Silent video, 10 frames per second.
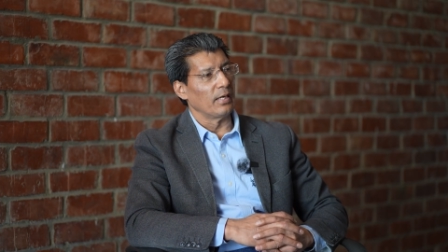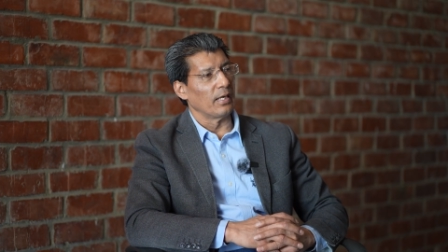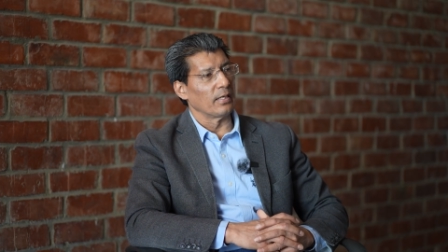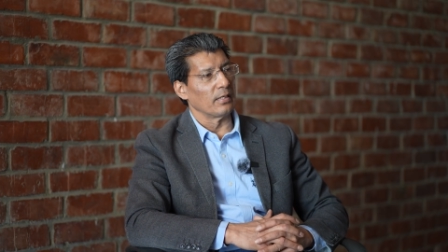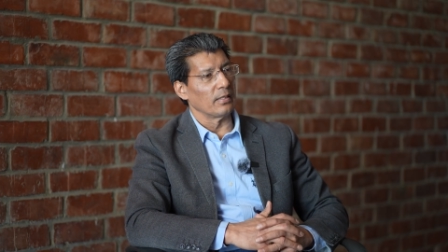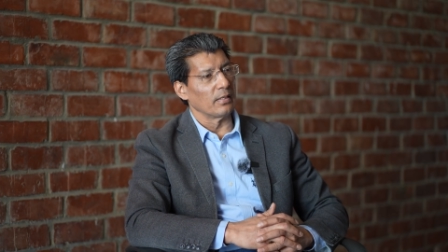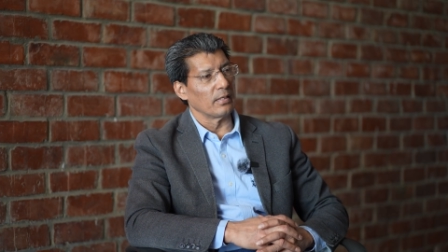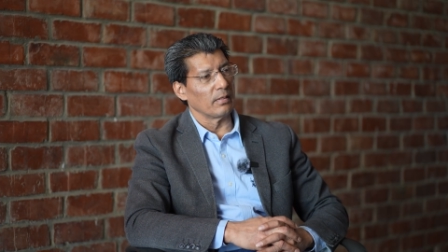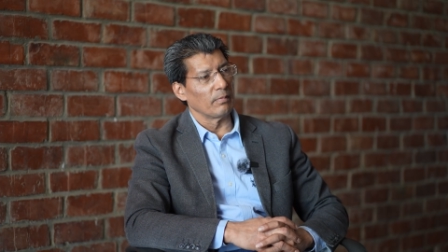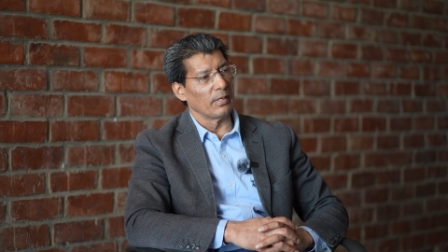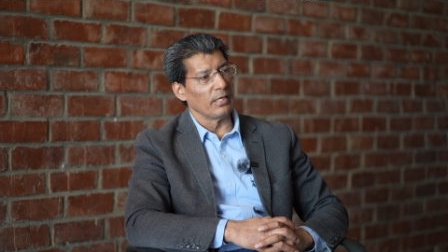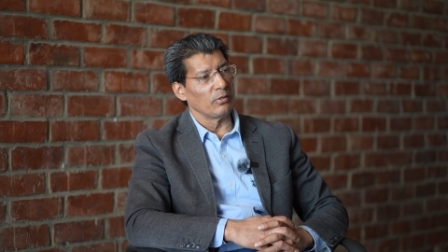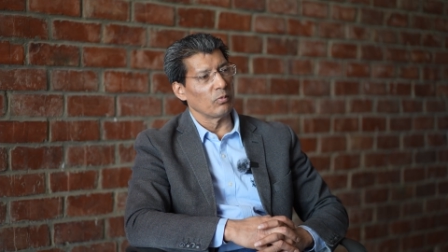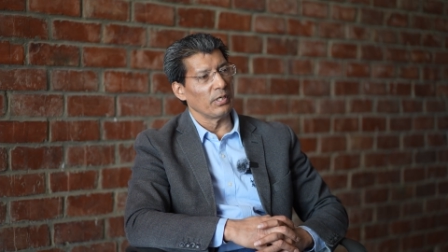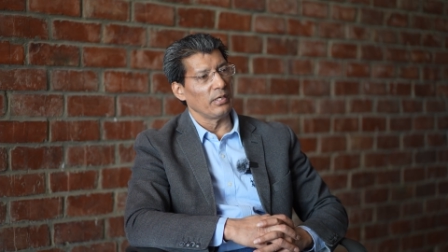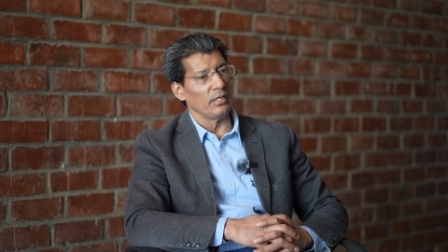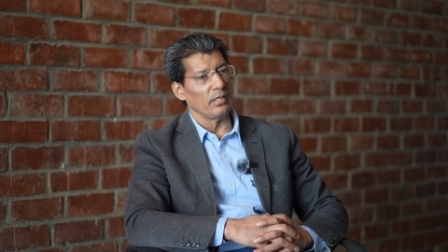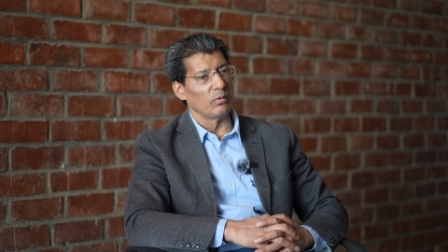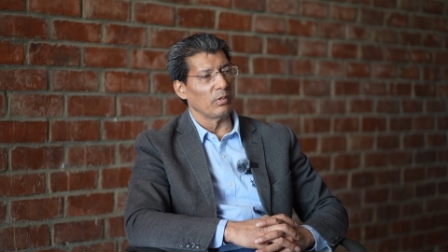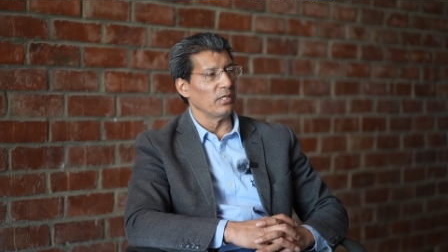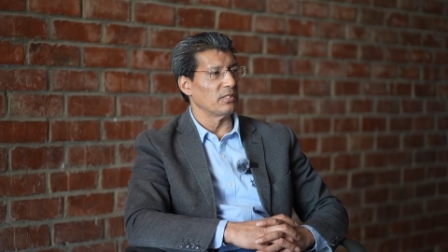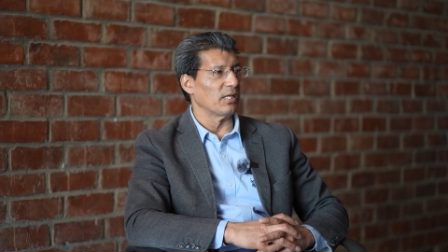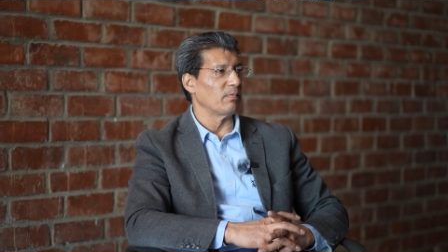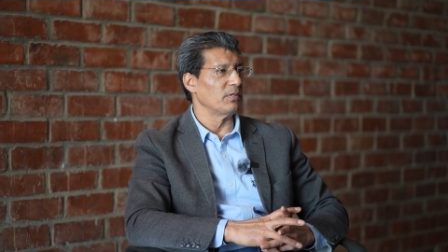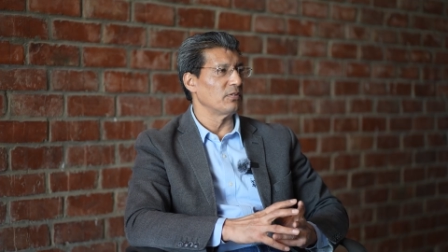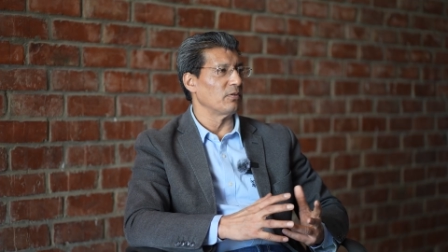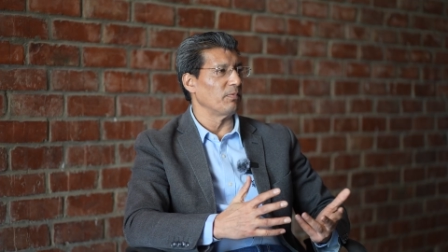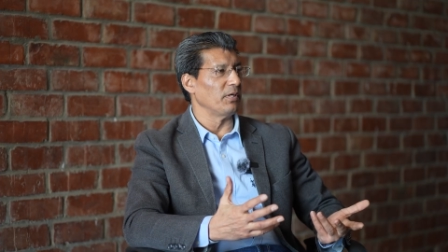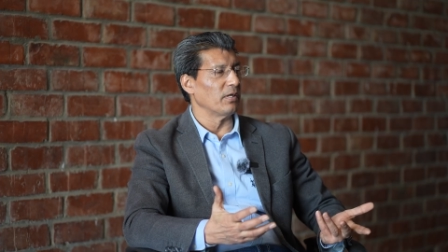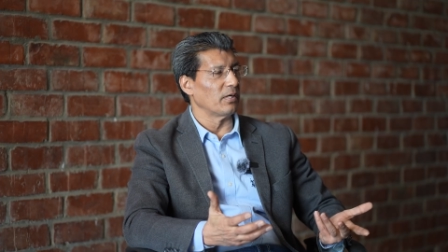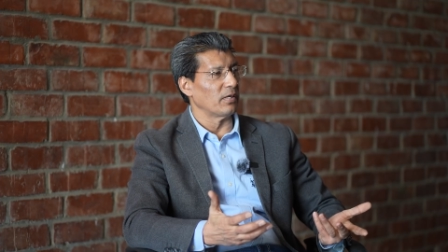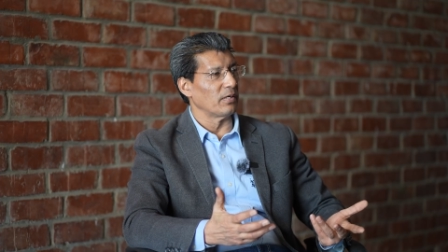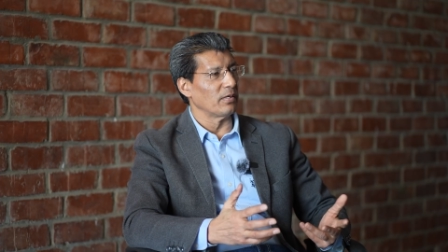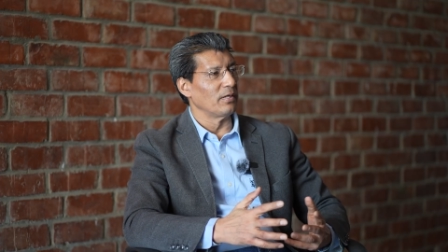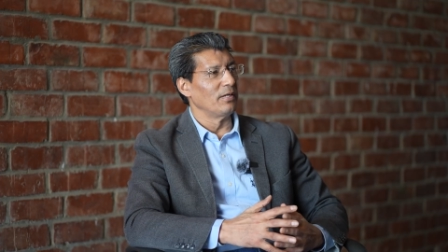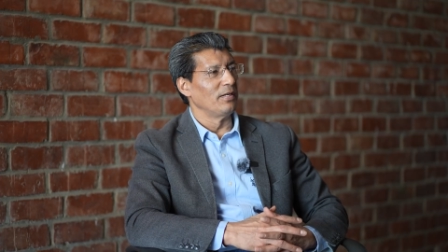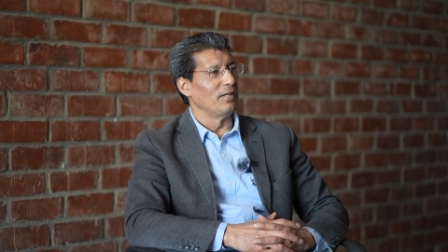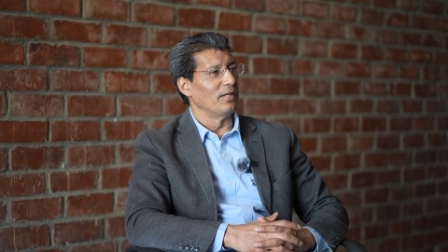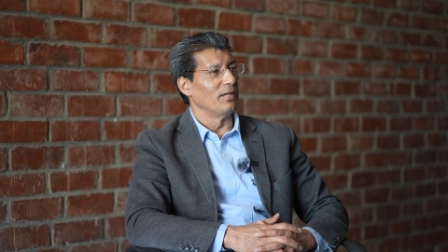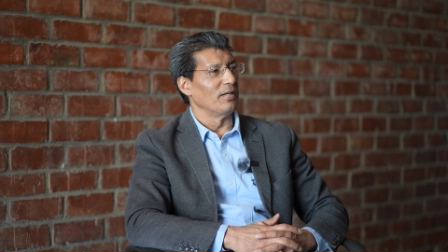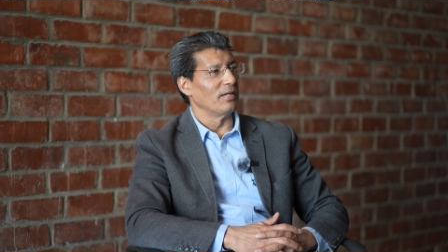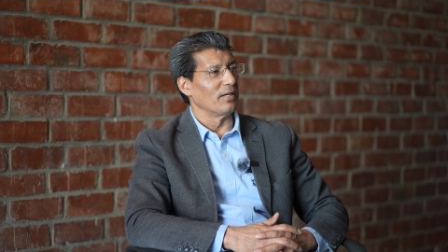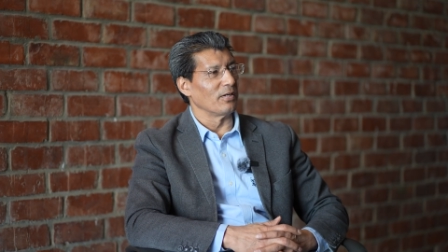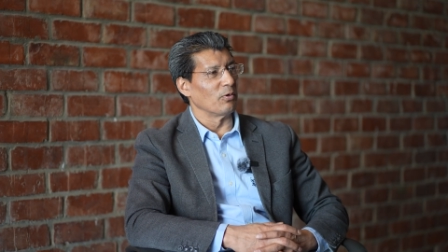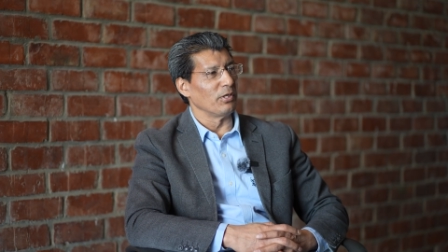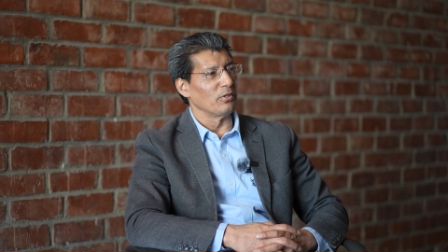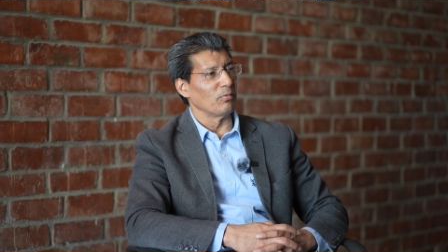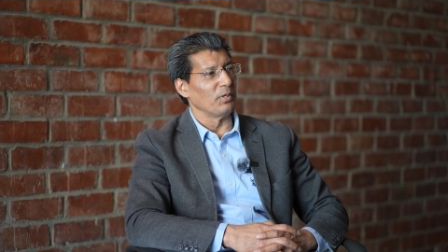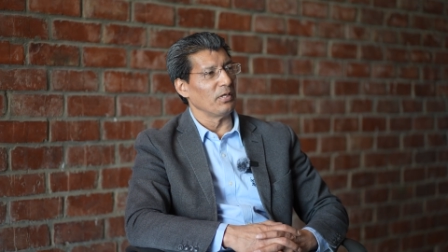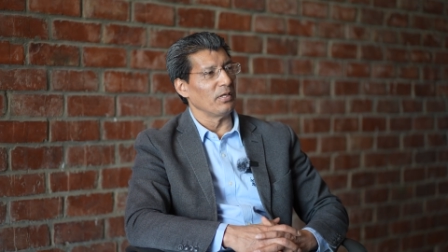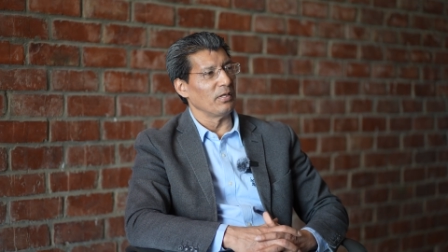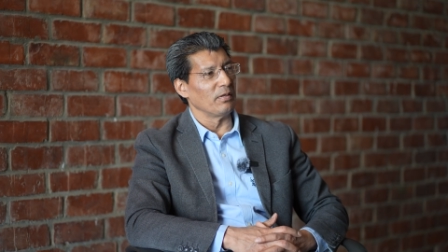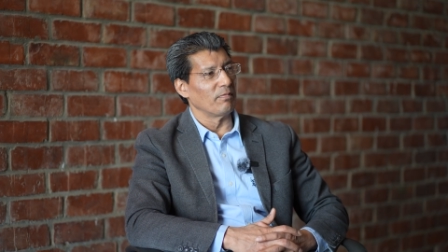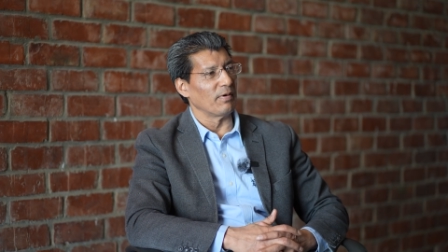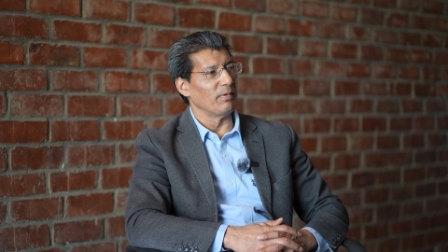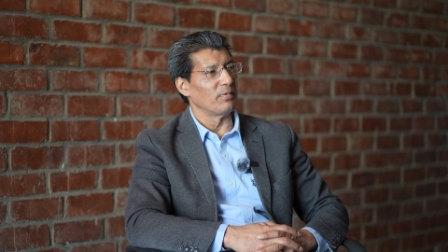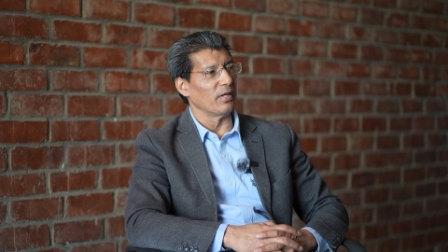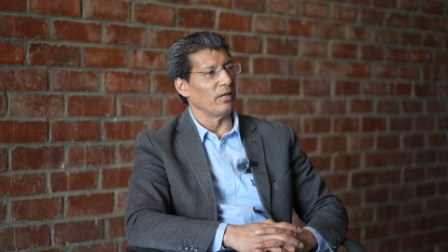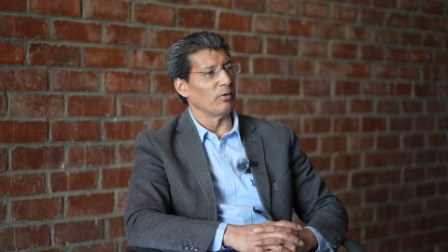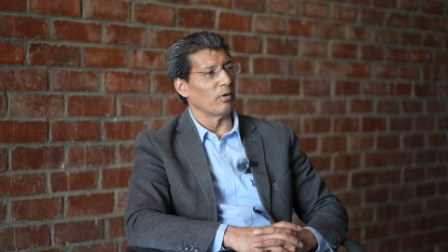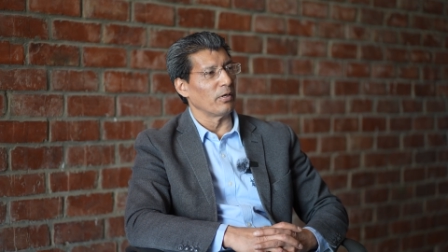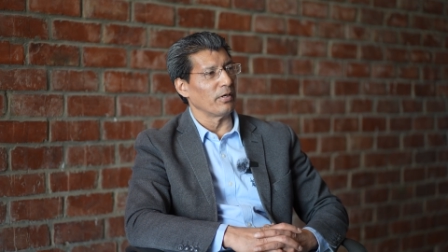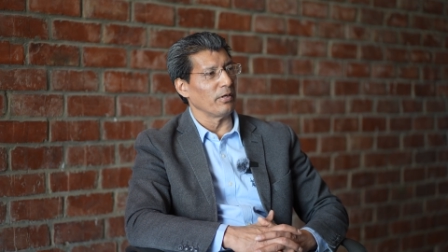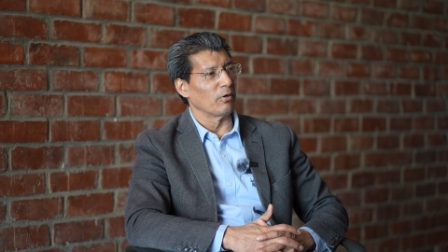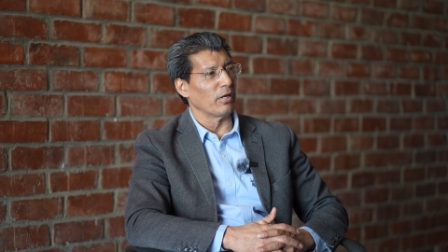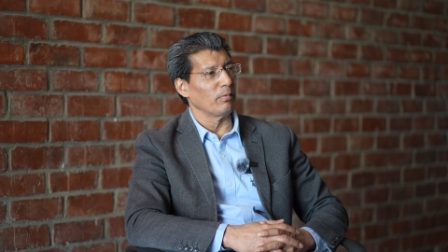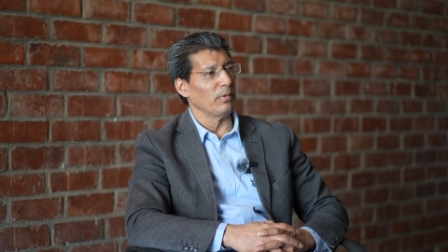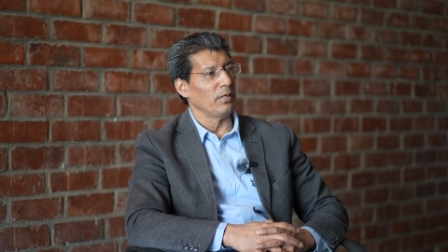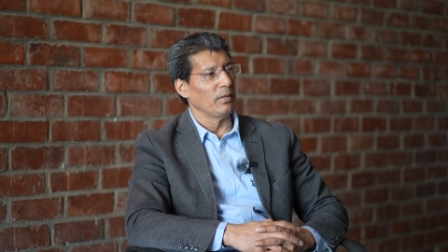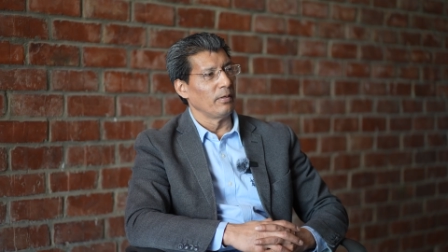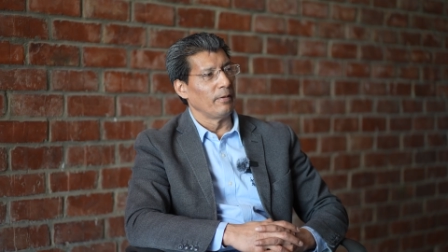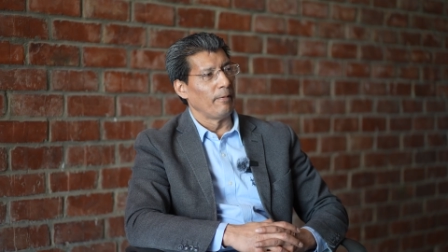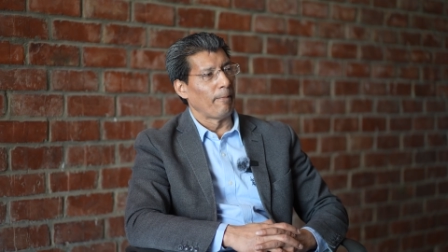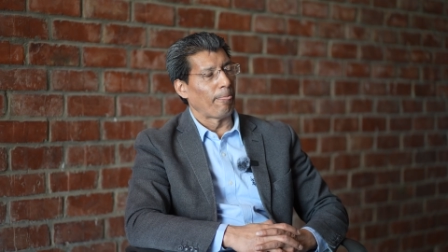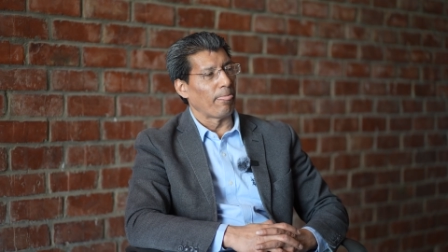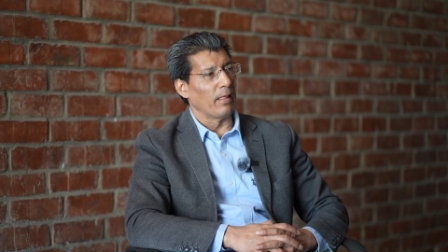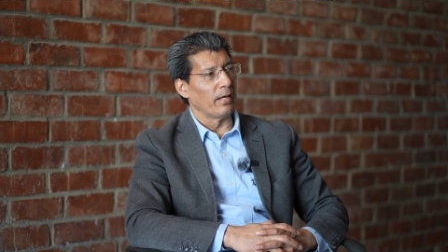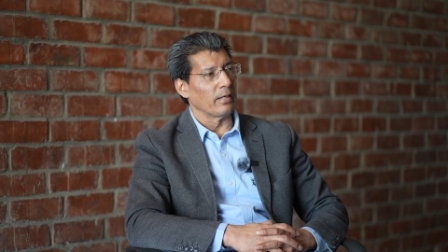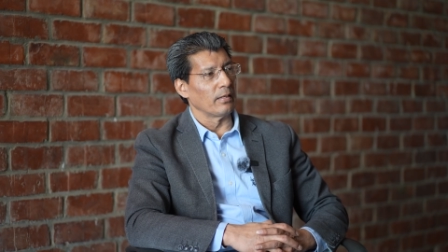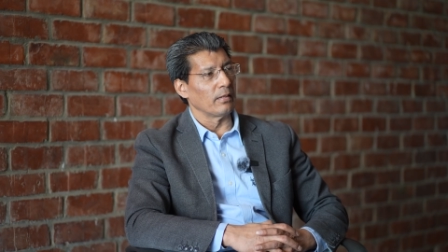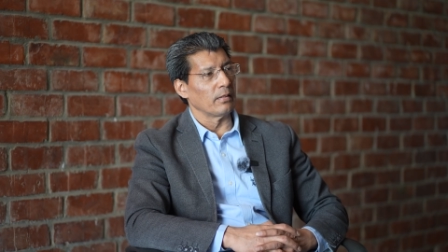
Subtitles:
and by 2027, so we are going to be $5 trillion economy. And